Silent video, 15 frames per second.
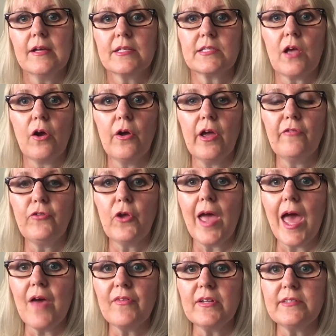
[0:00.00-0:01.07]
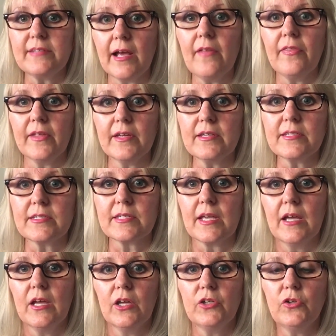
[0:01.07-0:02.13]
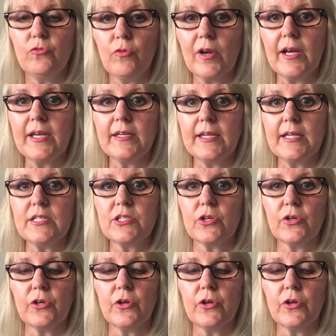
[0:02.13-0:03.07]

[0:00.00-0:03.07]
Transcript: So if you haven't done this, you really need to.